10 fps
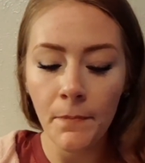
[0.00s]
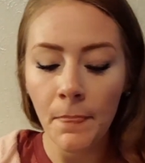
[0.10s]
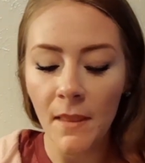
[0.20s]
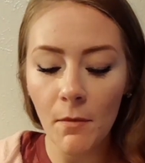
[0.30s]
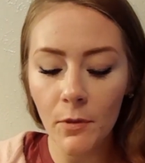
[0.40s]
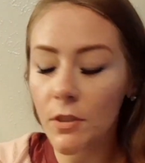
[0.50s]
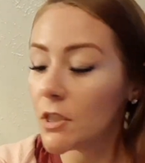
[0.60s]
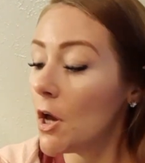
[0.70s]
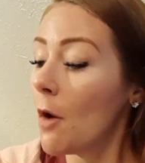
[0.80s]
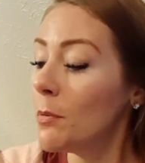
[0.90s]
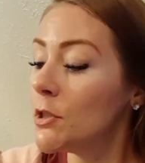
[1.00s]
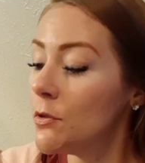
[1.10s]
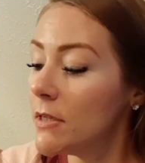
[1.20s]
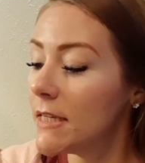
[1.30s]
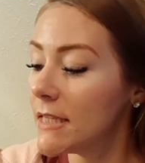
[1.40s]
the
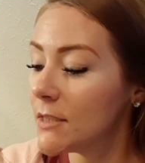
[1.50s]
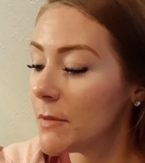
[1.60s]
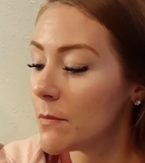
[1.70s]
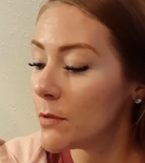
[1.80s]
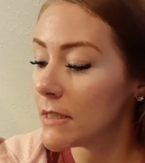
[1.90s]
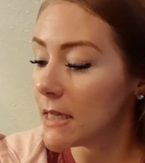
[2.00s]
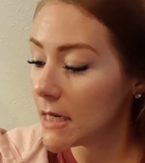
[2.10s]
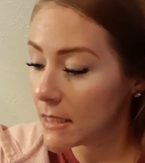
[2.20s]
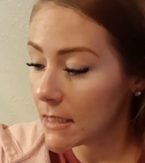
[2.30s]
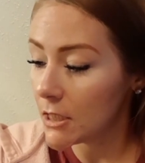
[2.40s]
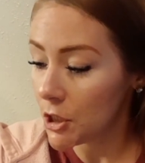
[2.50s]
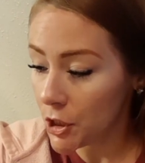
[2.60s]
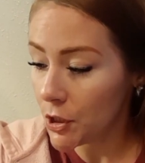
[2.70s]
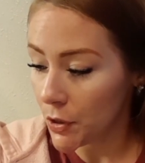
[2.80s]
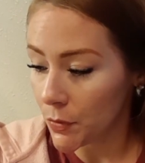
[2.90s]
opportunity that's being presented to
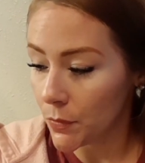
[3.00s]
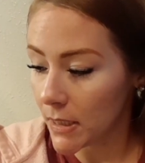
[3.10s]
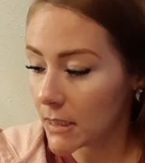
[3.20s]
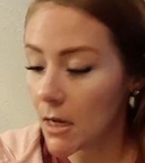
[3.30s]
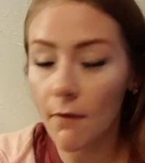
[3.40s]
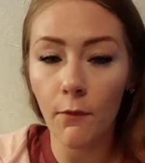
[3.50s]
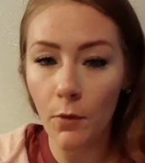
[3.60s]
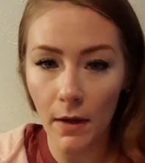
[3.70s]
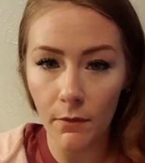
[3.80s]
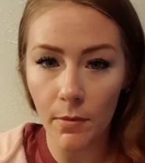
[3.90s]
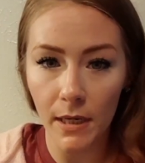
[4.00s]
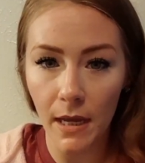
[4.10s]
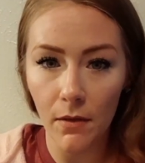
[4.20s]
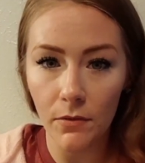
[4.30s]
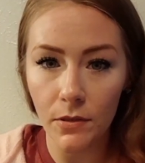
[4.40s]
you is not for everybody
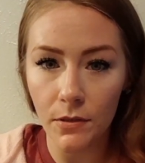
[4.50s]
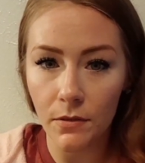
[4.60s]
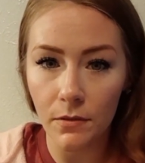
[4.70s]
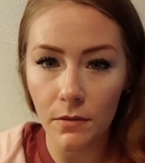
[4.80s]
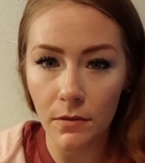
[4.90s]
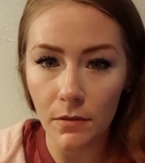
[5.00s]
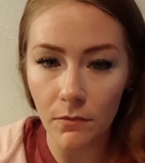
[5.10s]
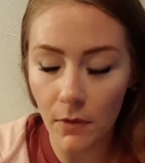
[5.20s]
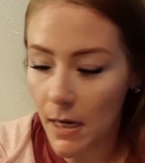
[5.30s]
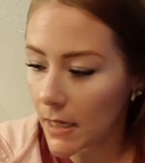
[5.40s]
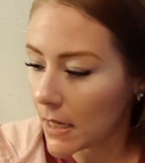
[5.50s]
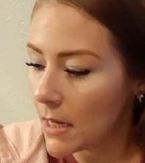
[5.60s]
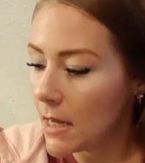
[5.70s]
else, right?